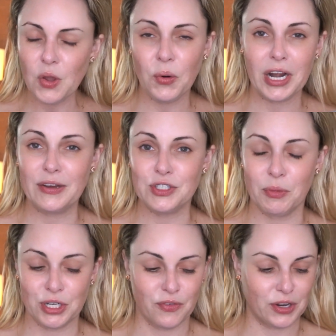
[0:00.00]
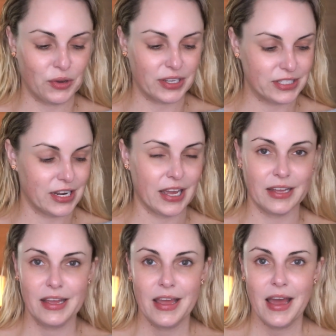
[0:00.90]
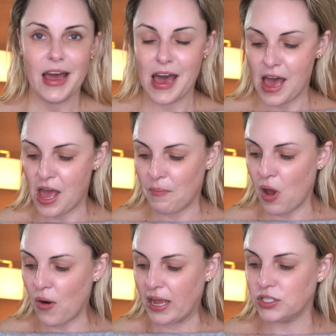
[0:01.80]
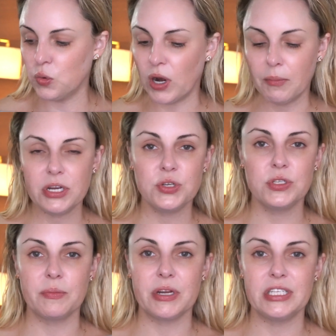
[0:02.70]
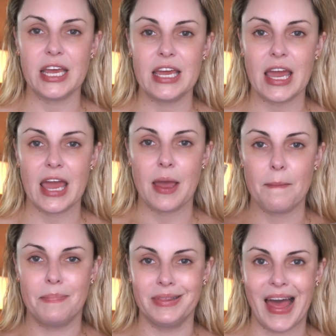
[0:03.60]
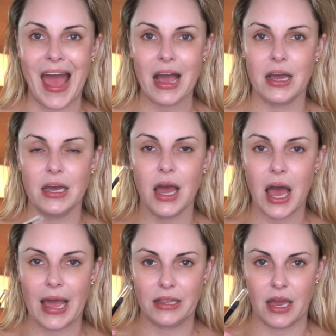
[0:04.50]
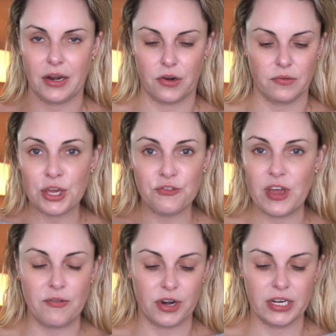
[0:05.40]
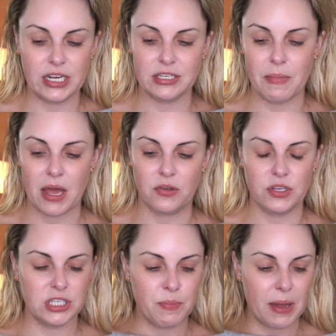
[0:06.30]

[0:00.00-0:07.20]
We're going to have so much fun, you guys, today. All right, so what I'm going to do is I'm going to take a black eyeliner. Pick your favorite, it doesn't matter. This is